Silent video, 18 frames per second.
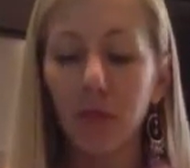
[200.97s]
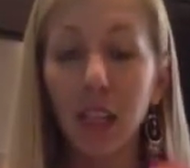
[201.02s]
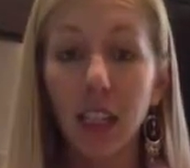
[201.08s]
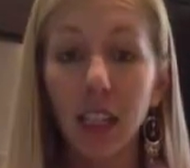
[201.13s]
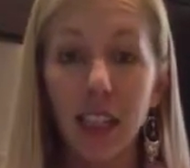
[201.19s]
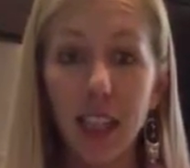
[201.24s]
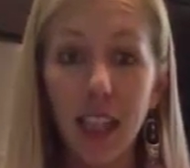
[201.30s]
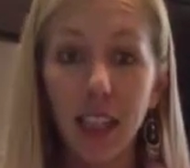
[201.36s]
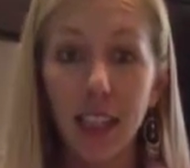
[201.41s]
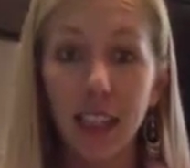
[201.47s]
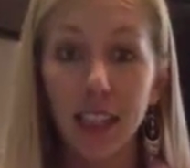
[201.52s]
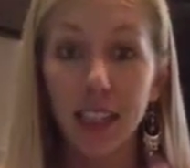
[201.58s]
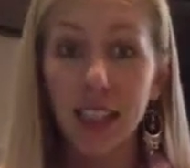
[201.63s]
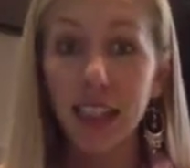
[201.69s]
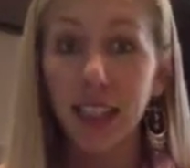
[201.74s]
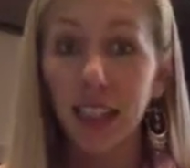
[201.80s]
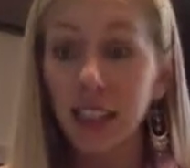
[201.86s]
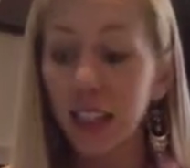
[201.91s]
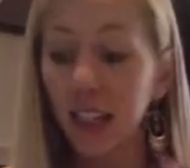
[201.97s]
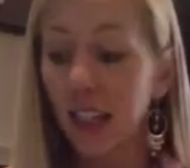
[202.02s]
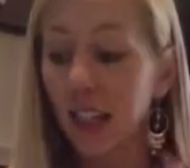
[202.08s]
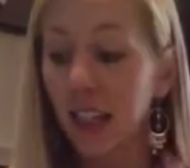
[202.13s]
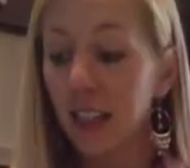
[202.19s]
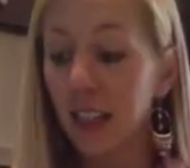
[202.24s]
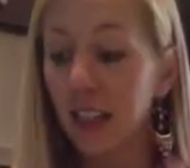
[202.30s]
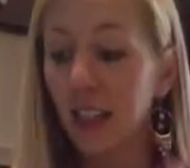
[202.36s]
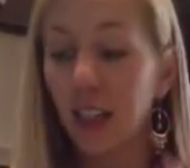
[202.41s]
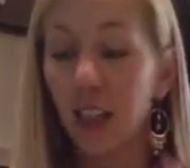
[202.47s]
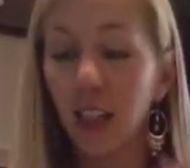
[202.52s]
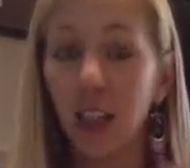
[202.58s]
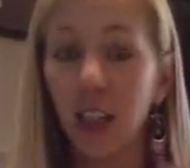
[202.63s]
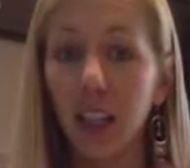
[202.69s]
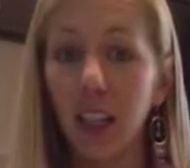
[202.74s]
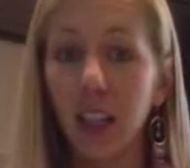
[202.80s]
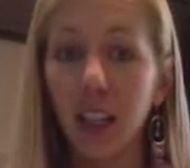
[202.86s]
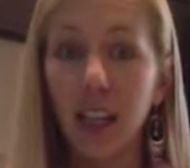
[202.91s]
Italian seasoning is
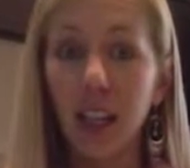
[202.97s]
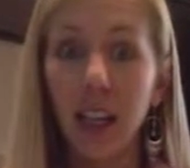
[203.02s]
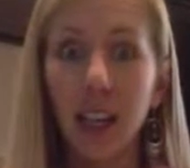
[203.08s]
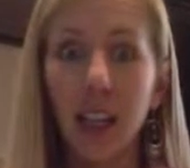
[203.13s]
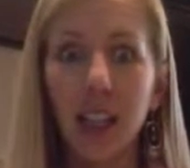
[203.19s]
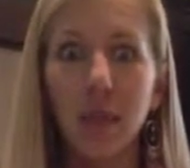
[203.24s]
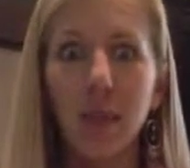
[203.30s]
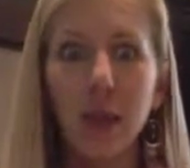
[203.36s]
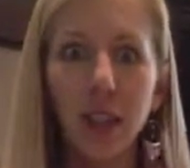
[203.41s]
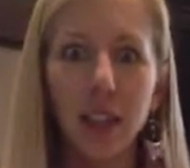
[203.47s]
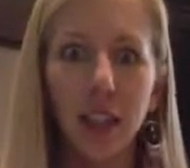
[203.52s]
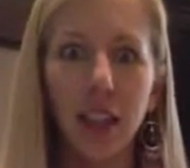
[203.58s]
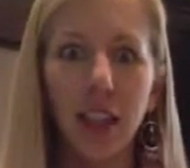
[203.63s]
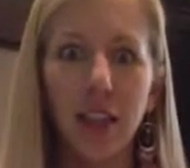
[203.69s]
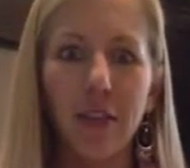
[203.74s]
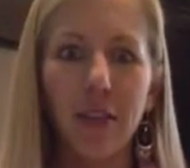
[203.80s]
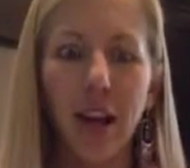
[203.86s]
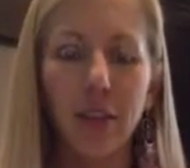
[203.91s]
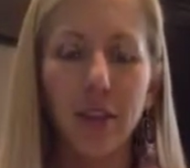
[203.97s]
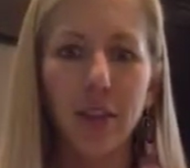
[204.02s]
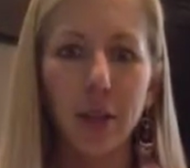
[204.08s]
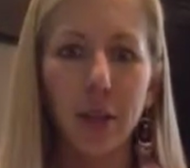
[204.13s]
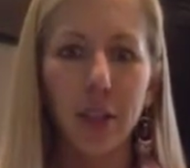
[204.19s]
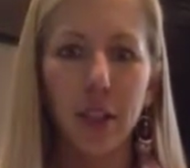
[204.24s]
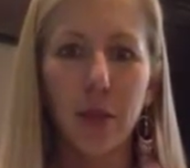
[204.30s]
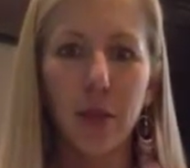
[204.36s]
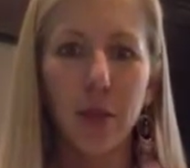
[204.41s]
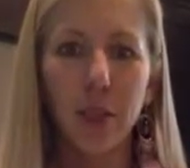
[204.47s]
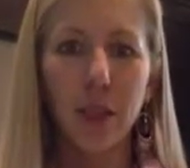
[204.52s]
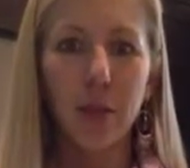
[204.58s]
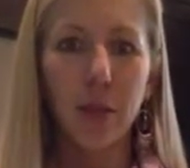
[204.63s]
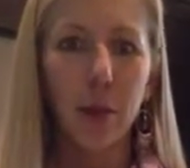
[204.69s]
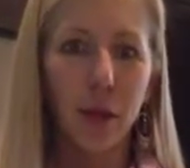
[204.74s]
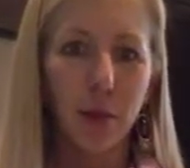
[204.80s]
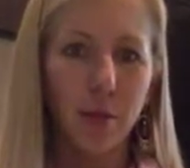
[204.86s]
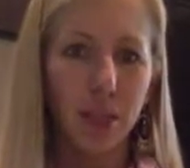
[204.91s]
good, especially if afterwards you put
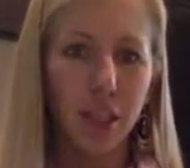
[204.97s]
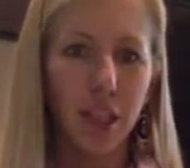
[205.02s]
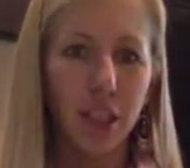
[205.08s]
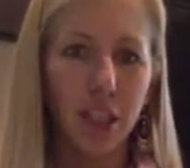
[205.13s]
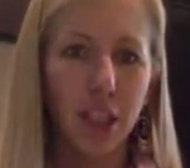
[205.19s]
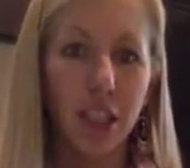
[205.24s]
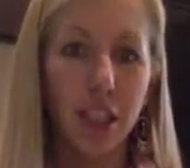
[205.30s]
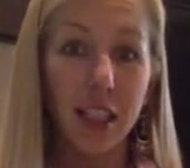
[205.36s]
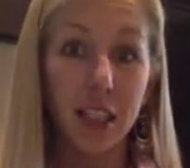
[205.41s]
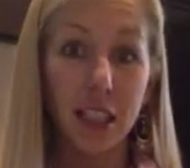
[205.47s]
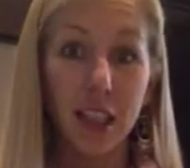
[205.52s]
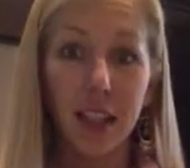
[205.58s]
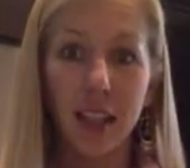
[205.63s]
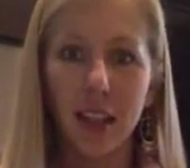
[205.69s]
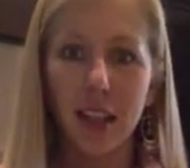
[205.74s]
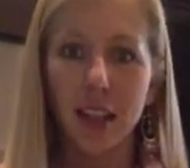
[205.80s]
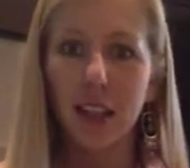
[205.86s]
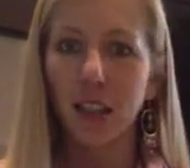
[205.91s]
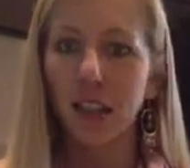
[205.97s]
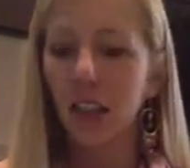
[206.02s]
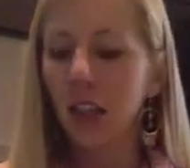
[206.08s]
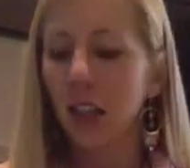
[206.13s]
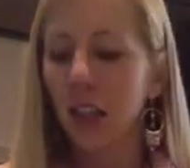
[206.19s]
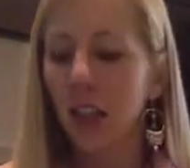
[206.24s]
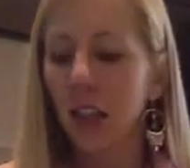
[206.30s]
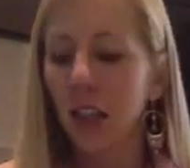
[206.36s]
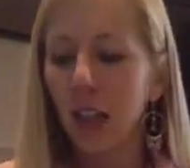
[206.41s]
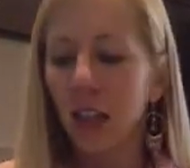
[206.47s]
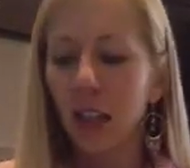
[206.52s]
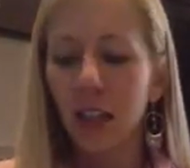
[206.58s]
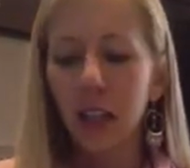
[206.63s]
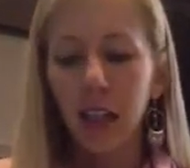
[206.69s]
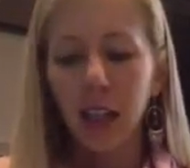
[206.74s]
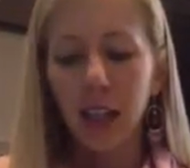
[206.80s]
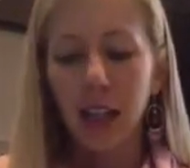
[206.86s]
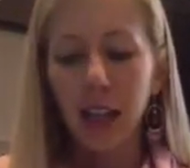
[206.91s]
some Parmesan cheese on it, that's good.
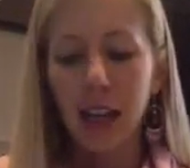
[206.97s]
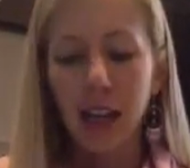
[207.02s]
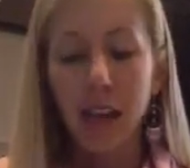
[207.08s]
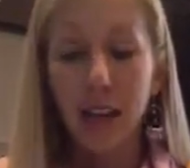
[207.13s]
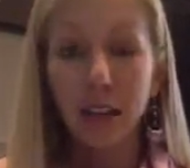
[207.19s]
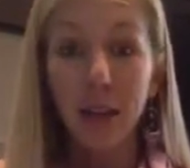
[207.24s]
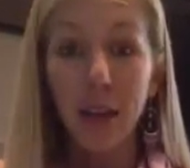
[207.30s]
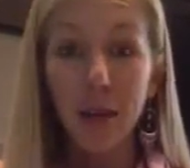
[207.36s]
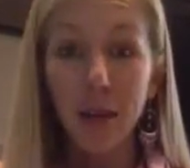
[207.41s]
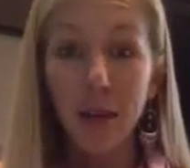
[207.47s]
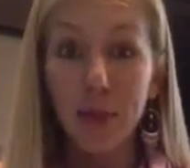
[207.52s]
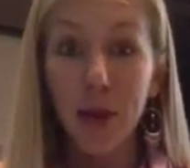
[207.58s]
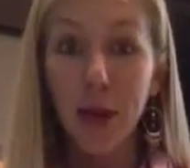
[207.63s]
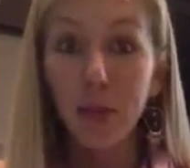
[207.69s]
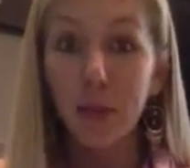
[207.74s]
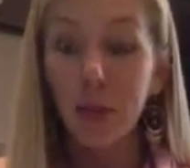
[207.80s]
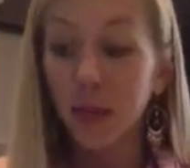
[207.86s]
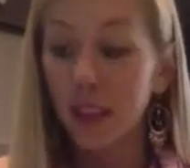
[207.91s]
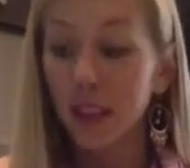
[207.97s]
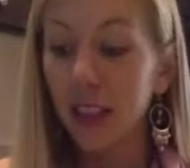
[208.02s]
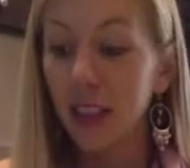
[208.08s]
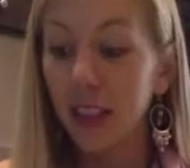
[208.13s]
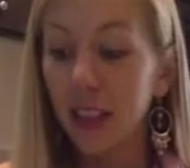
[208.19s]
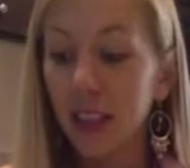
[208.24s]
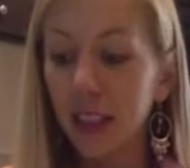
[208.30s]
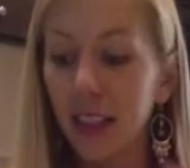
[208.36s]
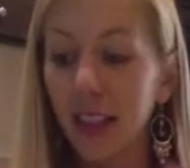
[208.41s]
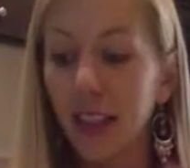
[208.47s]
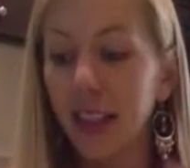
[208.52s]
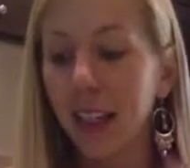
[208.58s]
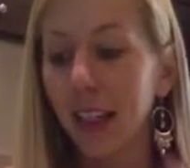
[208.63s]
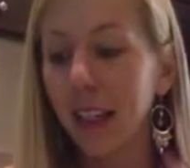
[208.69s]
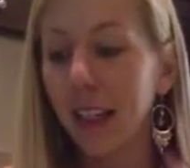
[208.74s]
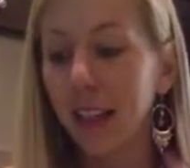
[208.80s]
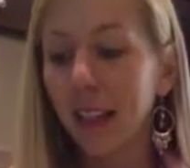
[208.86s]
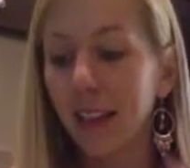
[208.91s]
Lemon pepper
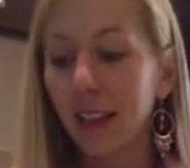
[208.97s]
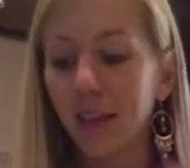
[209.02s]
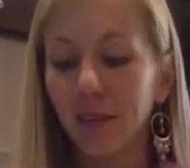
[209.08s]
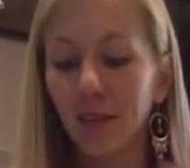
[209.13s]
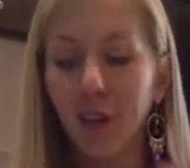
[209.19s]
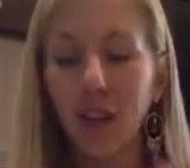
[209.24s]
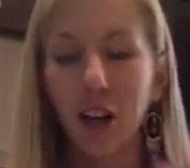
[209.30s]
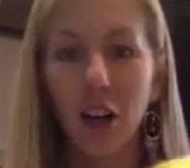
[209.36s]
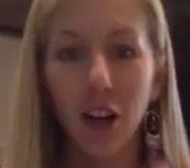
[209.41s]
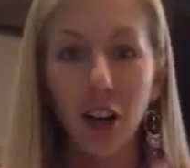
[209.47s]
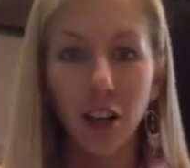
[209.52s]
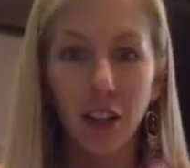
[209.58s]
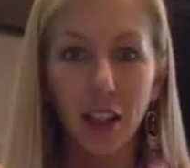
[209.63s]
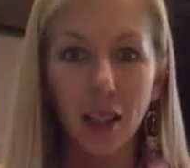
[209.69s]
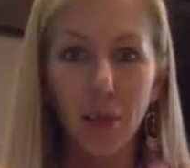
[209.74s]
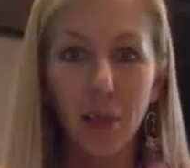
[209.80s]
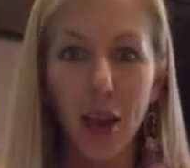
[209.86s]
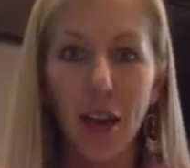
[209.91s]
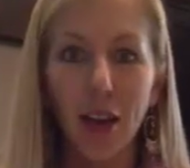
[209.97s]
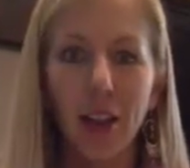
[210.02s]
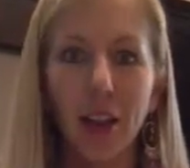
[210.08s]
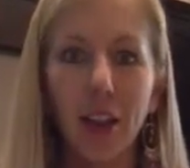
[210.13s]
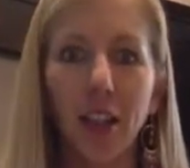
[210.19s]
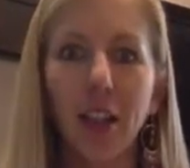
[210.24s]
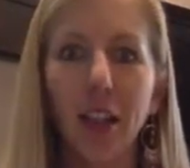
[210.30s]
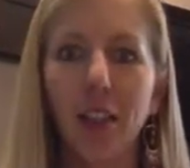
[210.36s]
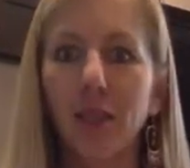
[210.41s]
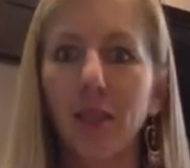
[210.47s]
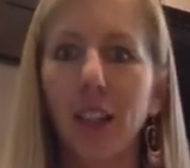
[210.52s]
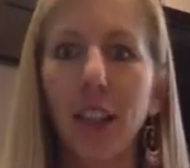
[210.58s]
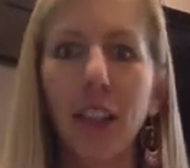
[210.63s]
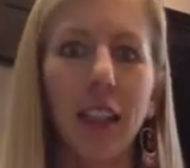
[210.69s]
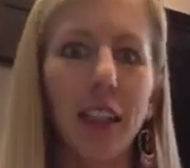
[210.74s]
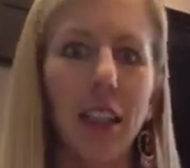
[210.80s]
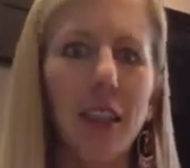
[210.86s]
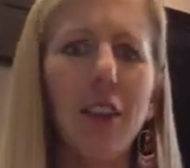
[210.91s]
seasoning, garlic powder,
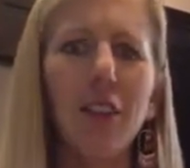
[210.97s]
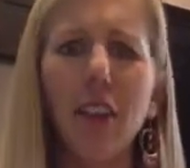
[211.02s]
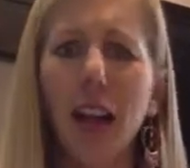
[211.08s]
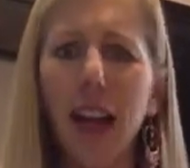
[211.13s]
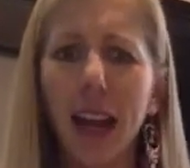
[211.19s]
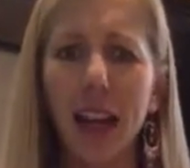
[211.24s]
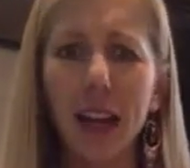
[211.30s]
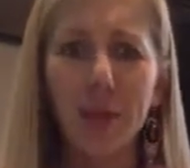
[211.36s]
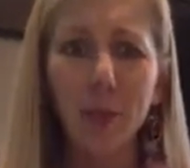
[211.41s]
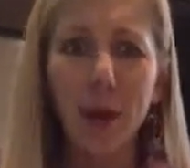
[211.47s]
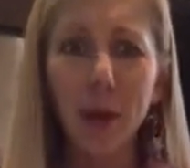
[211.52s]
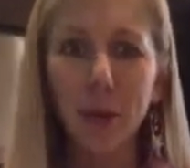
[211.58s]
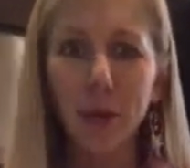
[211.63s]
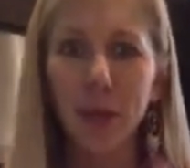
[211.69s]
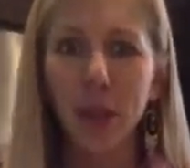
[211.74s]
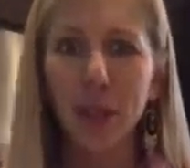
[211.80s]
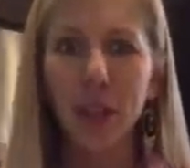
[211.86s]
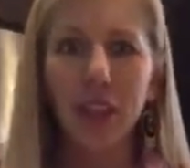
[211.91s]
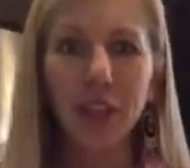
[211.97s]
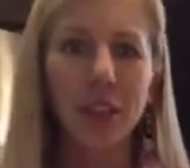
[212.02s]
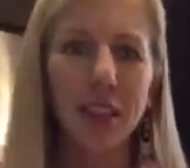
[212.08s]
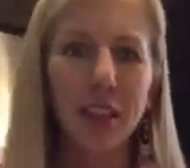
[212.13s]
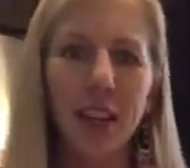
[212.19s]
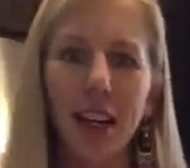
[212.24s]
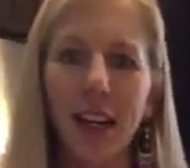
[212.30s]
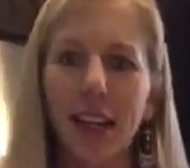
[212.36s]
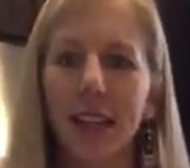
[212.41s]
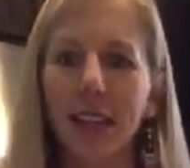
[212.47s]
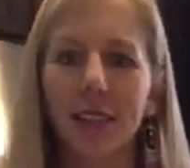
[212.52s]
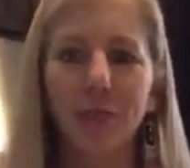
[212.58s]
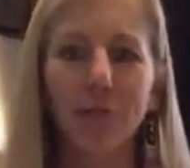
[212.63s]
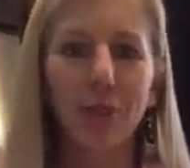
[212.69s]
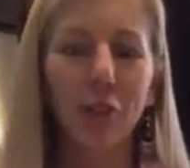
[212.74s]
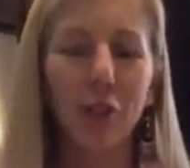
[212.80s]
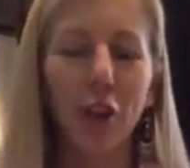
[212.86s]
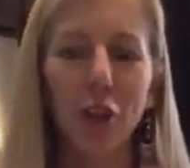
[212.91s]
really, cayenne pepper. Just kind of
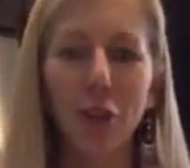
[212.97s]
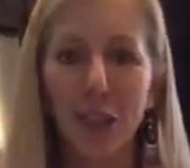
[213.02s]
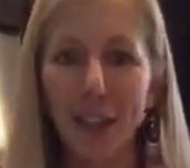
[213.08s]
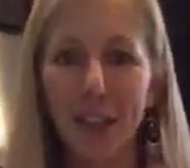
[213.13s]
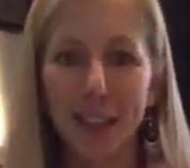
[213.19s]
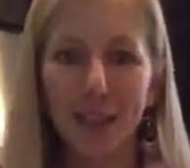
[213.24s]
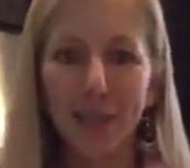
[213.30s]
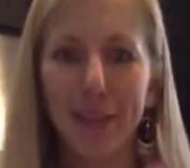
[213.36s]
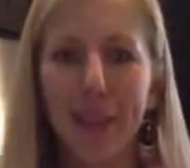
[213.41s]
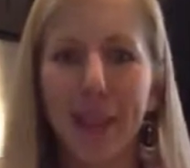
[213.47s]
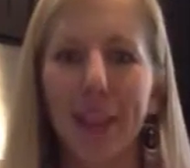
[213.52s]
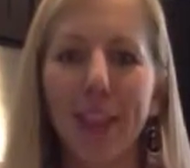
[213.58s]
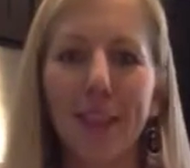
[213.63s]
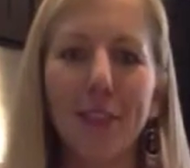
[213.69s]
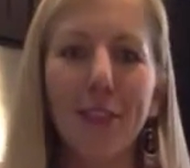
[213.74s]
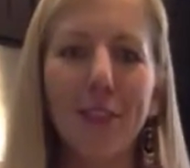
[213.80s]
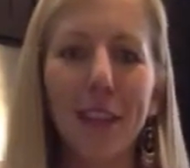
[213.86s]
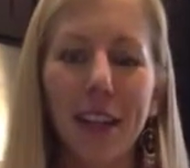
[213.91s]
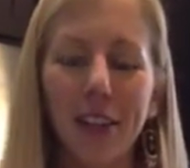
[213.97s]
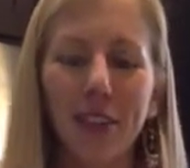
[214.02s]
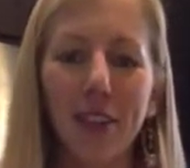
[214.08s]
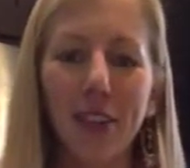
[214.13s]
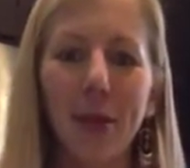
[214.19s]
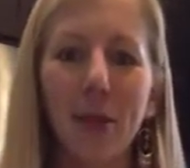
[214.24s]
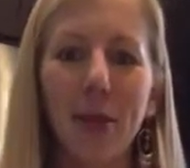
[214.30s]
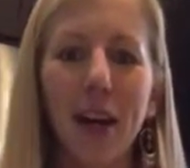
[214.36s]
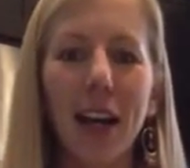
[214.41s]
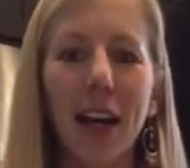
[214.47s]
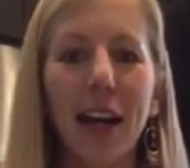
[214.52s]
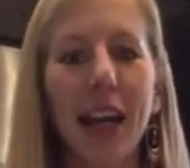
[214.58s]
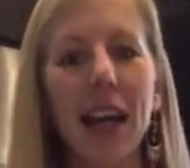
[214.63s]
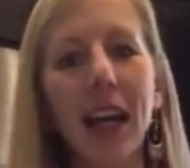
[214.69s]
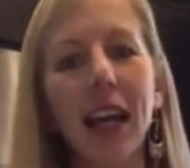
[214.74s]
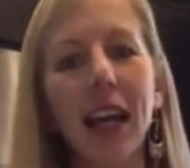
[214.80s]
go crazy with it. Do whatever you want.